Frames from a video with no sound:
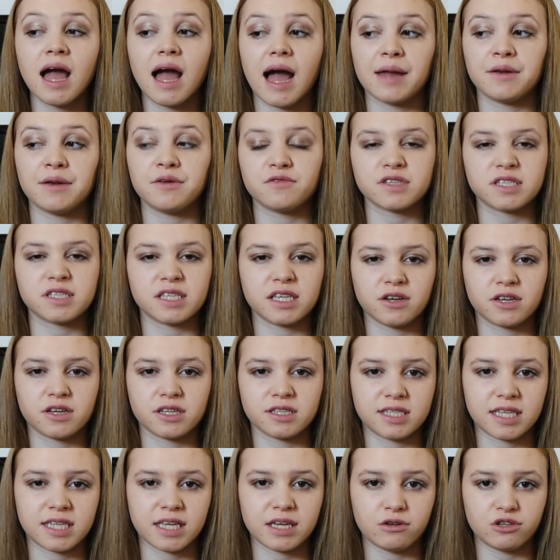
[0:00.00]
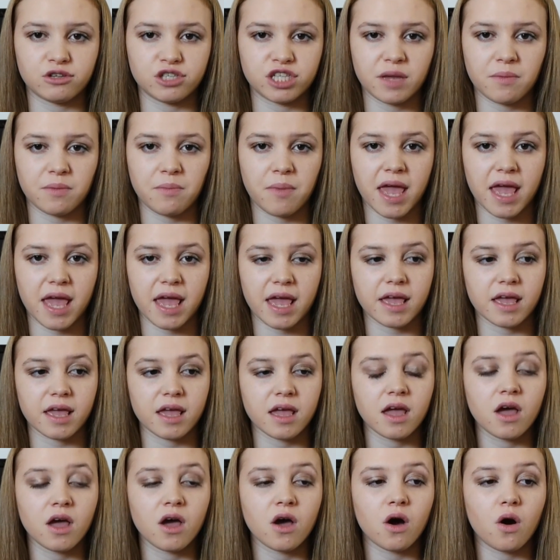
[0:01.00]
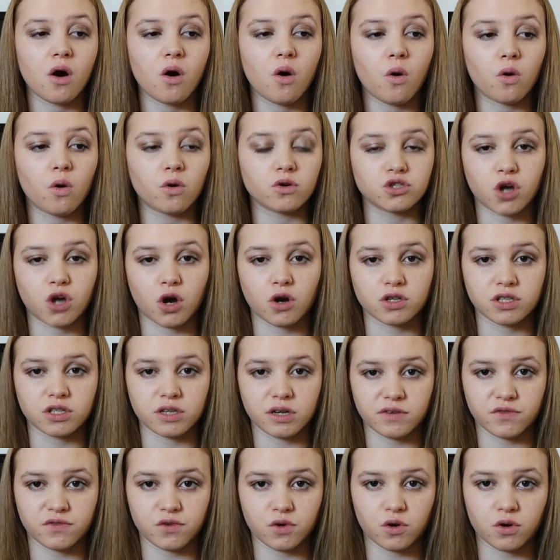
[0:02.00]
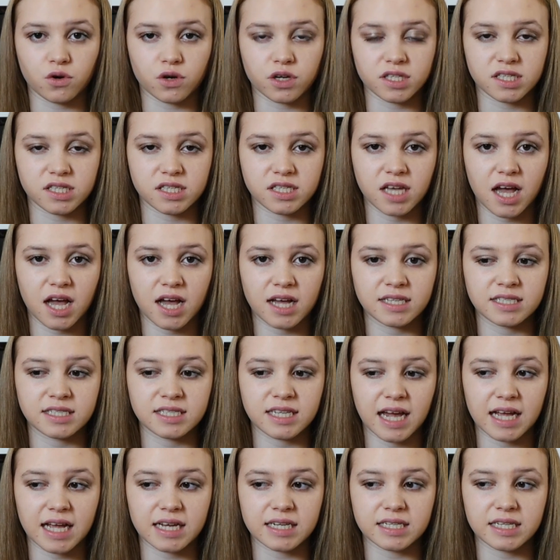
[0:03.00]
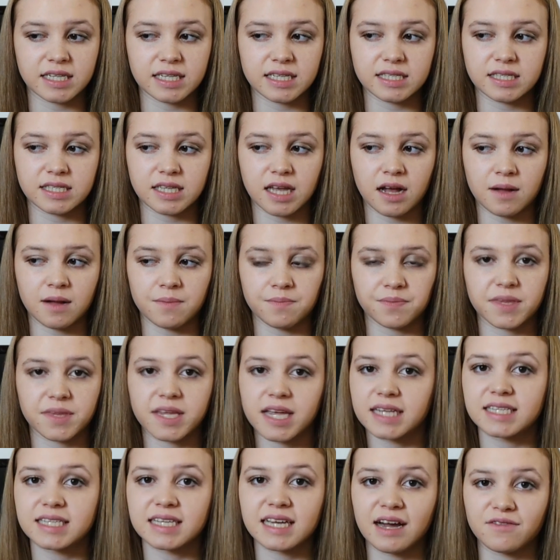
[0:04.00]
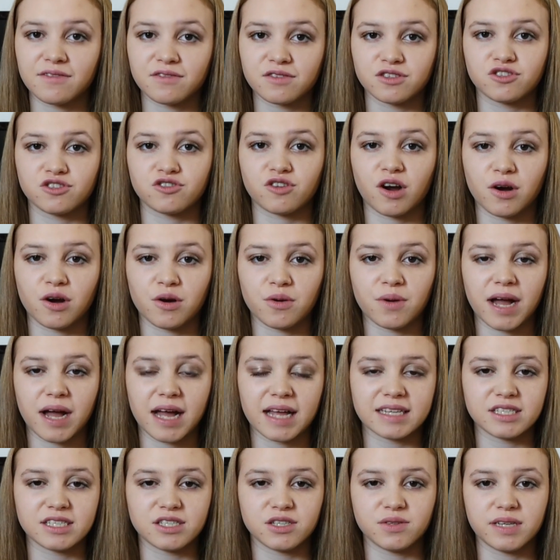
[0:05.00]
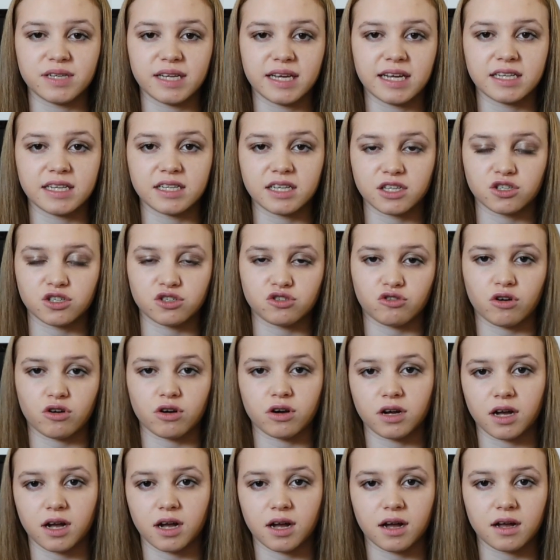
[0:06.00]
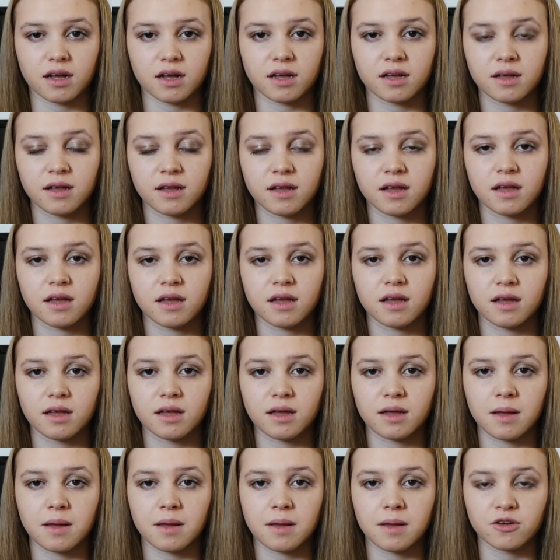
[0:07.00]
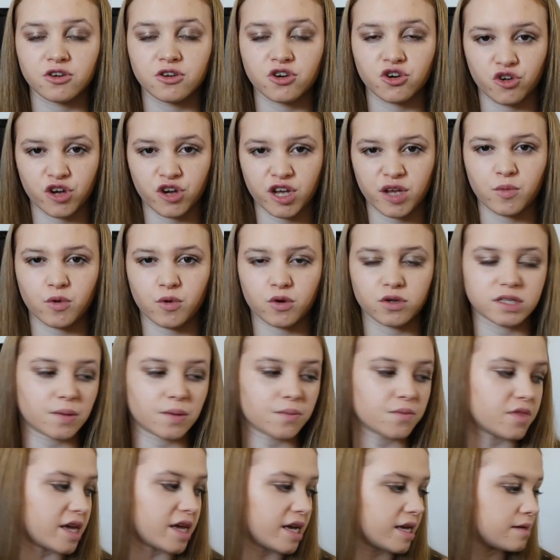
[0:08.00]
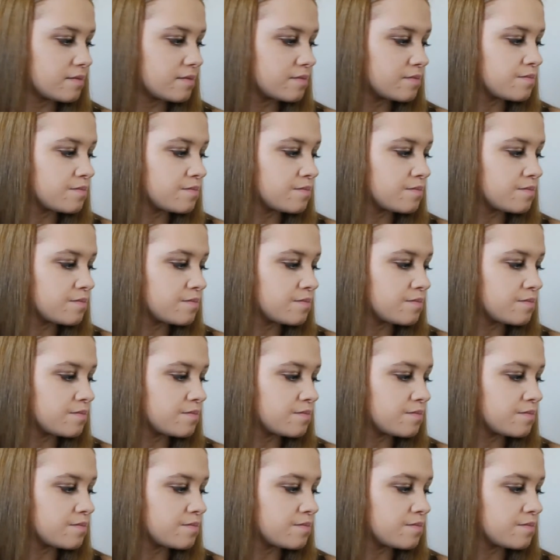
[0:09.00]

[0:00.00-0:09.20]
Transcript: And obviously you can see your GP or doctor if you're concerned and it's getting out of control and you need a stronger cream or something.